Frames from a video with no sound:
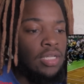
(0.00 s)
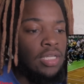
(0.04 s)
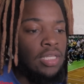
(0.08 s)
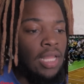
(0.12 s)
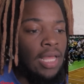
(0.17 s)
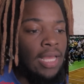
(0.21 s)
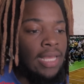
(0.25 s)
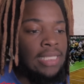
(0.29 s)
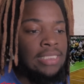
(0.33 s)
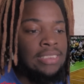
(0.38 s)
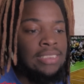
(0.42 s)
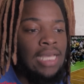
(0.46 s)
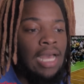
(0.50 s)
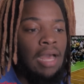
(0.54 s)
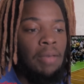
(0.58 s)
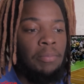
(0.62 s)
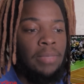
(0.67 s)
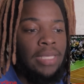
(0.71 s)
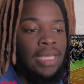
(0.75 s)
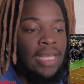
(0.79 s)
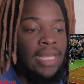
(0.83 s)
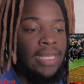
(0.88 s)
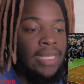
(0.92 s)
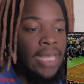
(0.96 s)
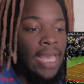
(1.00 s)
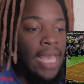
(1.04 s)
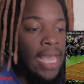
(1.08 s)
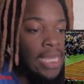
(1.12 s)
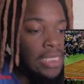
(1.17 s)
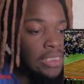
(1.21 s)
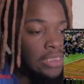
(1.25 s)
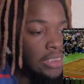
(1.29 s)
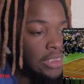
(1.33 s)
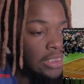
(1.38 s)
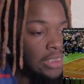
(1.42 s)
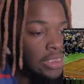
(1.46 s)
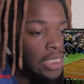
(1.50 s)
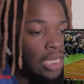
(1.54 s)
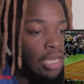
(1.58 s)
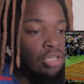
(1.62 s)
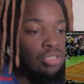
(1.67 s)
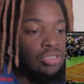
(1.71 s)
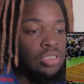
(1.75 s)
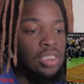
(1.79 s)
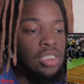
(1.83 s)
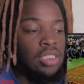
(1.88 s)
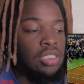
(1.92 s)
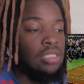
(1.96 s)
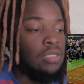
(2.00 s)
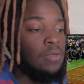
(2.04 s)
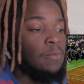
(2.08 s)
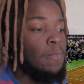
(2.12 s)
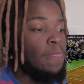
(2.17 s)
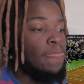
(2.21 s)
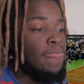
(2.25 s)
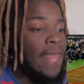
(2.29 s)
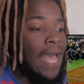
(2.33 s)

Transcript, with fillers: like, it's got me engaged the entire time.